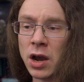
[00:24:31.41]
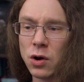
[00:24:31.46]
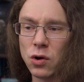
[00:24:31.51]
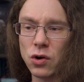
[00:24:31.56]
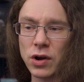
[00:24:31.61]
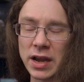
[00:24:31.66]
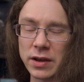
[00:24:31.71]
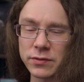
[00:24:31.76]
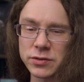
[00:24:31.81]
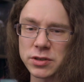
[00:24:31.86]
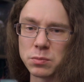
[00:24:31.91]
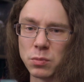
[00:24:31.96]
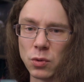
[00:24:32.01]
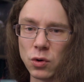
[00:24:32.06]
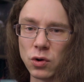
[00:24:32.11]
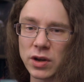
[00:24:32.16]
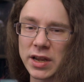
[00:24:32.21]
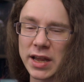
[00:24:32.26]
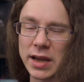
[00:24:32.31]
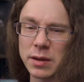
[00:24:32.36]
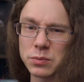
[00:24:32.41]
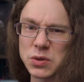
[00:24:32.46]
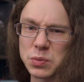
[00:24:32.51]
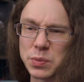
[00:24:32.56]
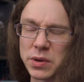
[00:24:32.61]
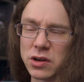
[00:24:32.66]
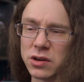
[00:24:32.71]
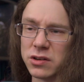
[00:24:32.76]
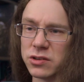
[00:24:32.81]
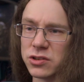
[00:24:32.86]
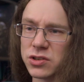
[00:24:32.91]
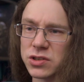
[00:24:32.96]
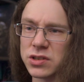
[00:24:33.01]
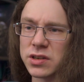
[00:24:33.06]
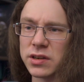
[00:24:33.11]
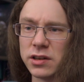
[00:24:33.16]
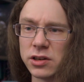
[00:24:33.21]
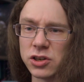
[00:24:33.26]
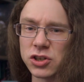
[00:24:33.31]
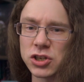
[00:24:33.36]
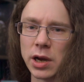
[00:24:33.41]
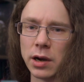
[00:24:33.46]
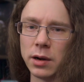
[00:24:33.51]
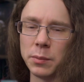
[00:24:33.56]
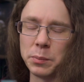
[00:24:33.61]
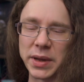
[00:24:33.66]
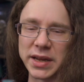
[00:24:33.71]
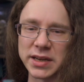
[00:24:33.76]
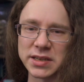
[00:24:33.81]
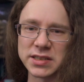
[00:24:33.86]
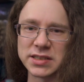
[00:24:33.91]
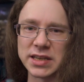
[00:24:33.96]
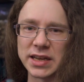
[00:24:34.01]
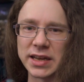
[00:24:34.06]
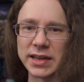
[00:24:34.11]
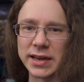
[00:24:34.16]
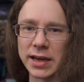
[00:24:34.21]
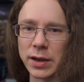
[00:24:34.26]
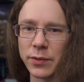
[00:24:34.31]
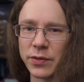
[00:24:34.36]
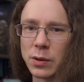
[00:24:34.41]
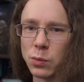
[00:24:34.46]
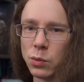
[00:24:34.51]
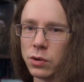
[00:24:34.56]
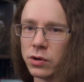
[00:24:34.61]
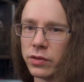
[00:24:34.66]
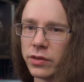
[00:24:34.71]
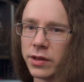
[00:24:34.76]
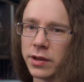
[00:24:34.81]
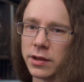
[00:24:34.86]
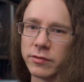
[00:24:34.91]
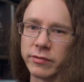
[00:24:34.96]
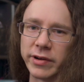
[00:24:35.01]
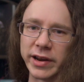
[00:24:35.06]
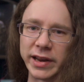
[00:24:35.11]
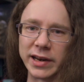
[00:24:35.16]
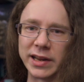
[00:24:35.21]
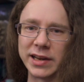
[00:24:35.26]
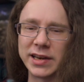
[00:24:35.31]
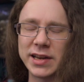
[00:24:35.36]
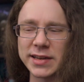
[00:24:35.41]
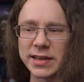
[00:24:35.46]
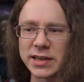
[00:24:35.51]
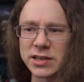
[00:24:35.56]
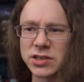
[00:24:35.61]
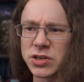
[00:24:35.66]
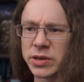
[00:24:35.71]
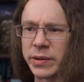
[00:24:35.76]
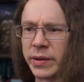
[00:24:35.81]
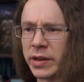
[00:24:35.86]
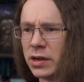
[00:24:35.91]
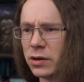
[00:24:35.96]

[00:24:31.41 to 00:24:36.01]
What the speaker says: or have some more camps because you just can't bear to tear down that one that you really liked,